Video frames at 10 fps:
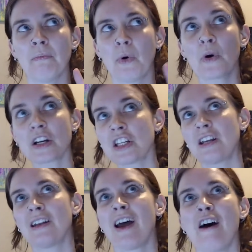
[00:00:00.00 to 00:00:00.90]

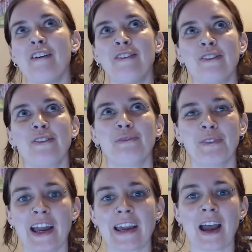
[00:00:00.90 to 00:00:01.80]
portion of
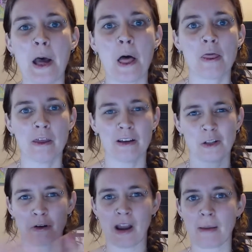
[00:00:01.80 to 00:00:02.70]
like the
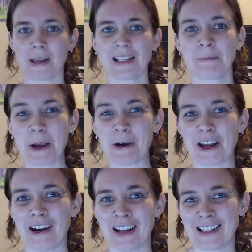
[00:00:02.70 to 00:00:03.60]
ceramics
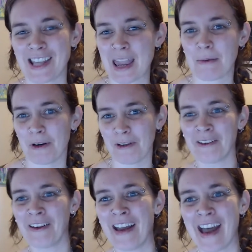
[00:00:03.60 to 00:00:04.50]
periodic table.
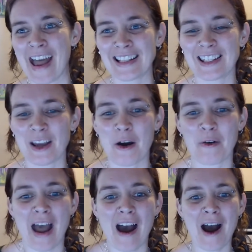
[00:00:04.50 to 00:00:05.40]
And
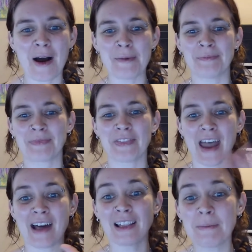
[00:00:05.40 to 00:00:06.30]
so the
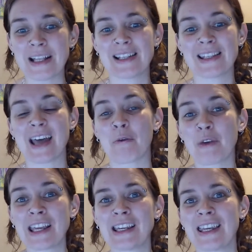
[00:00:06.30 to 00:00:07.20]
elements that
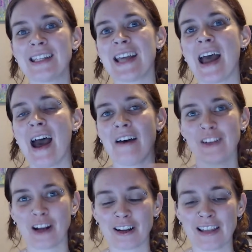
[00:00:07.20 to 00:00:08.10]
we need to have
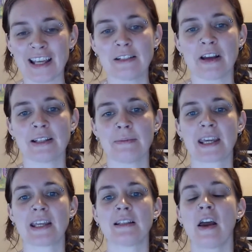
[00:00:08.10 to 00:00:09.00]
in our glaze
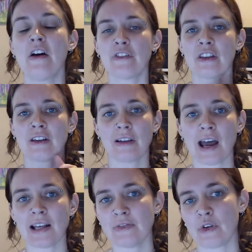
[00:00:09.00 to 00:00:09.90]
recipes for the
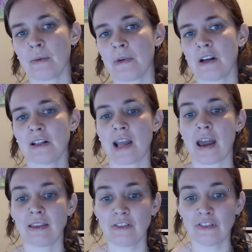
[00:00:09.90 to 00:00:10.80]
glass formers
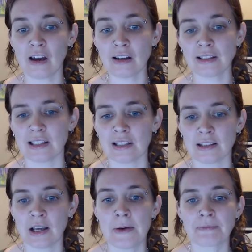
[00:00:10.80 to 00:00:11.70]
and the
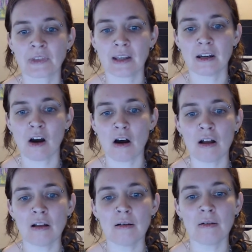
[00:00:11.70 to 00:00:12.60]
fluxes can
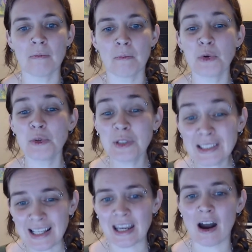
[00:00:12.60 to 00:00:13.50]
all
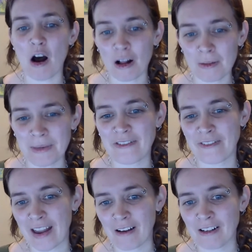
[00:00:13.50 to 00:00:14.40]
mostly all be
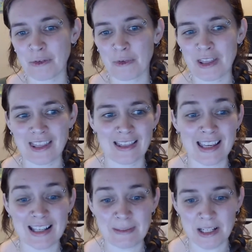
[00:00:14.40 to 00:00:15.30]
found within
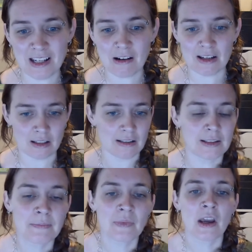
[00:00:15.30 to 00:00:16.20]
these
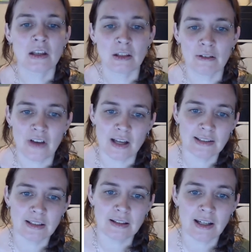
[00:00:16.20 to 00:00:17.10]
materials. So we've got
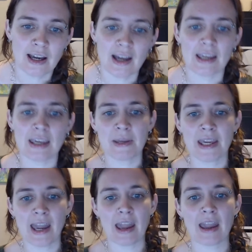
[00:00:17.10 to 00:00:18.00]
silicate,
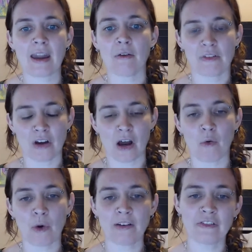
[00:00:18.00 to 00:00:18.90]
EPK, we've got
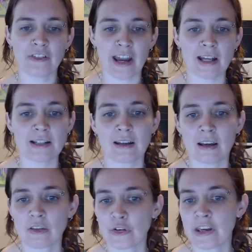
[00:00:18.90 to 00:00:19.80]
1-frit,
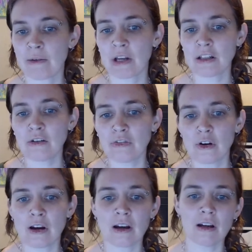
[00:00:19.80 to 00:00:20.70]

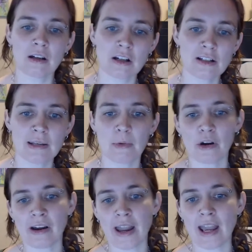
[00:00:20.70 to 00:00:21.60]
3-1-2-4, grizzly
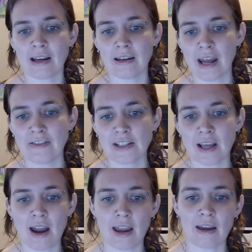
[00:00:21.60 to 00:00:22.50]
borate,
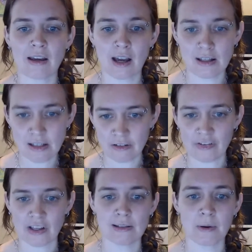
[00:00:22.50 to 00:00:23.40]
nephsi, custer
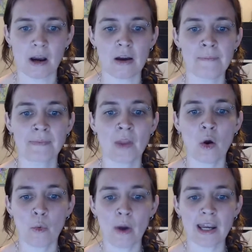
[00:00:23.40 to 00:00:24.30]
feldspar,
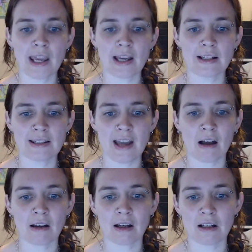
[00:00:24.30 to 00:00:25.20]
whiting,
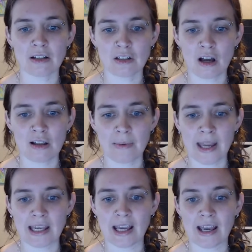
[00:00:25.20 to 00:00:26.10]
talc,
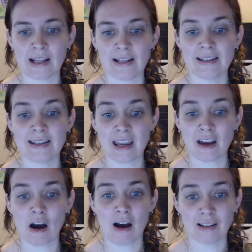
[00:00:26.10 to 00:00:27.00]
dolomite, and
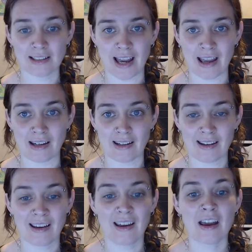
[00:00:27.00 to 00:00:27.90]
zinc oxide.
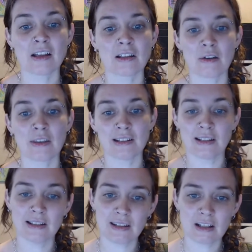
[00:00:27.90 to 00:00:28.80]
So this
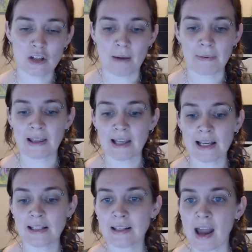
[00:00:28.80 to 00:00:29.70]
is the shopping
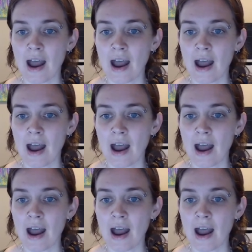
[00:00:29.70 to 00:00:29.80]
list.